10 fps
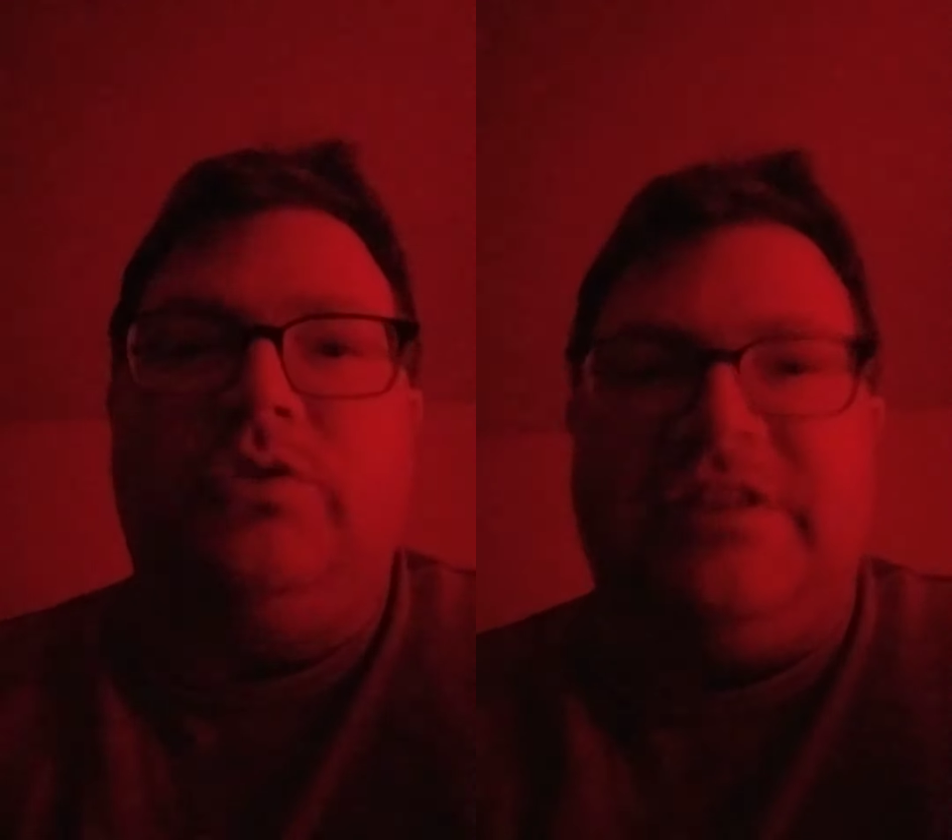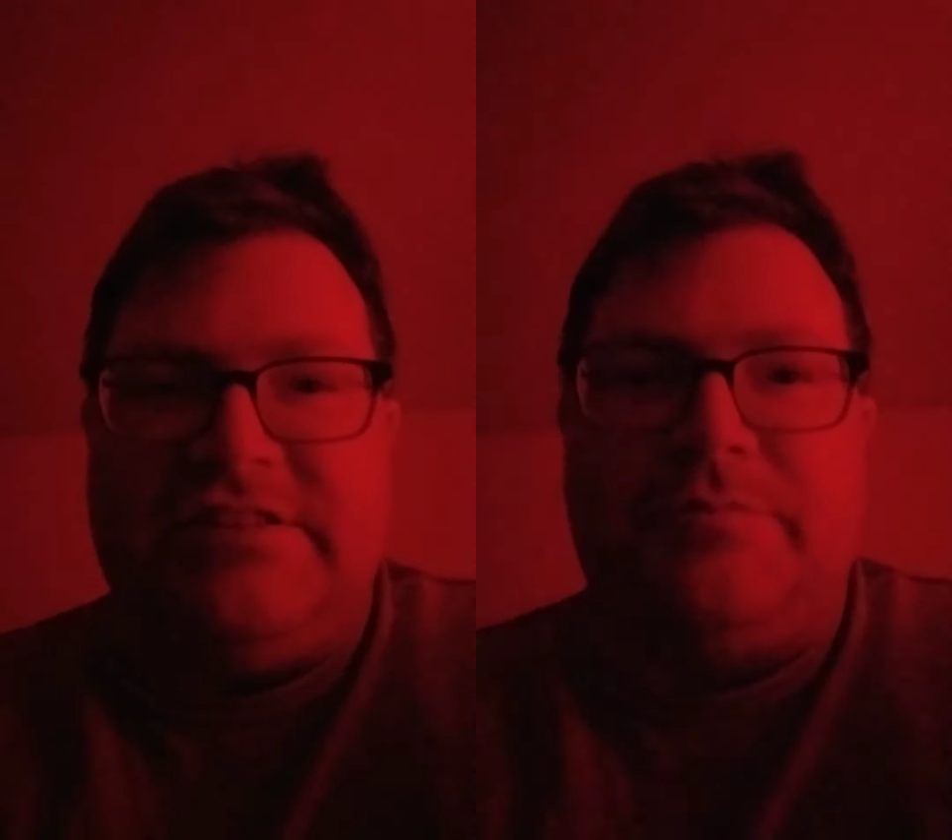
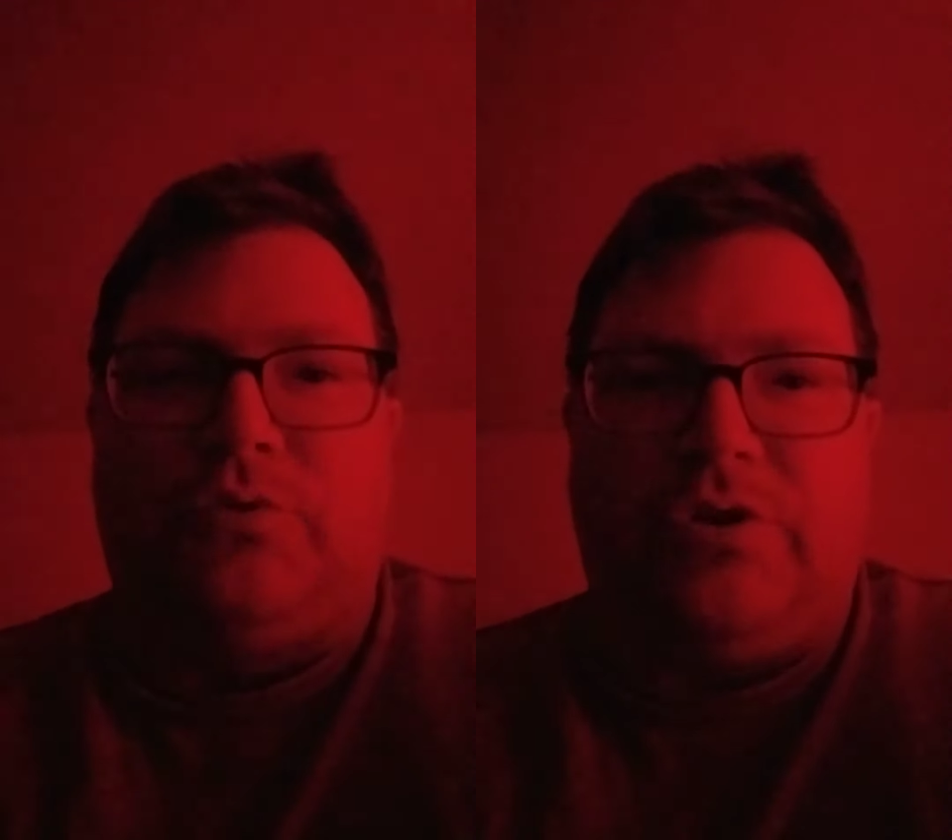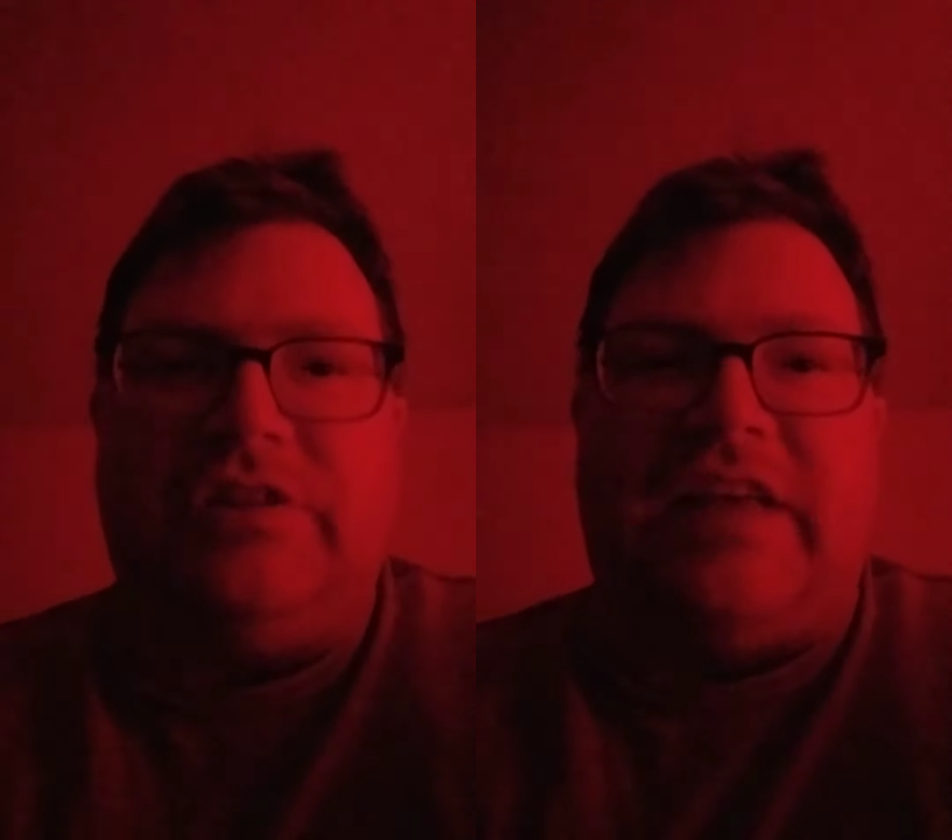Lisa
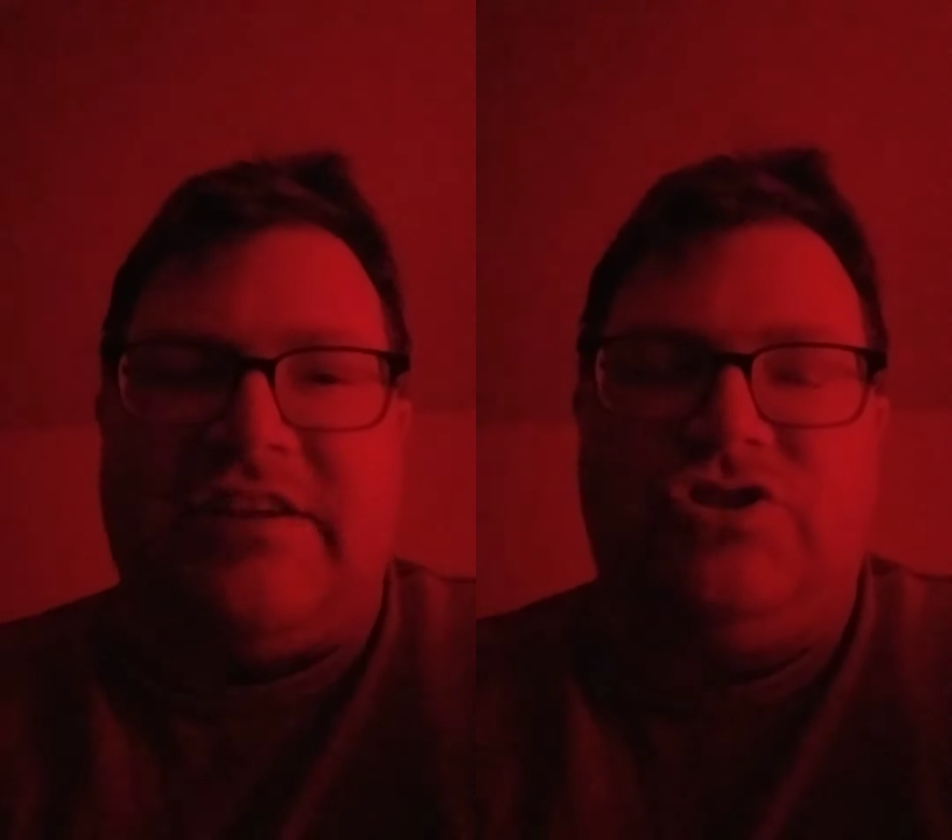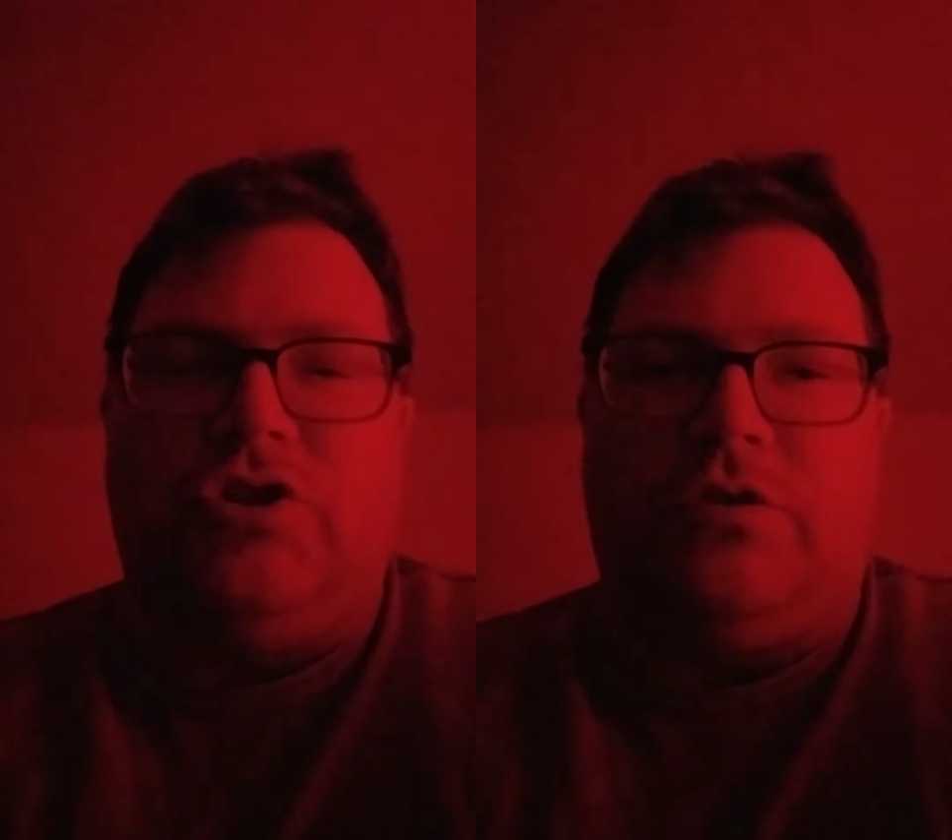Marie
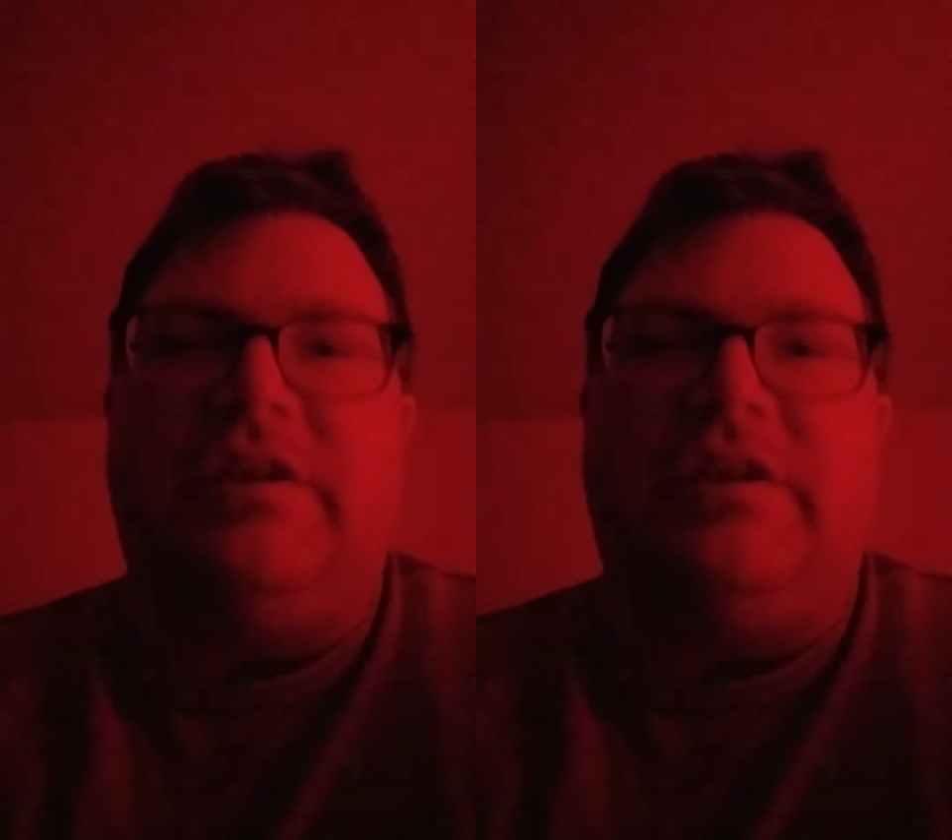last year.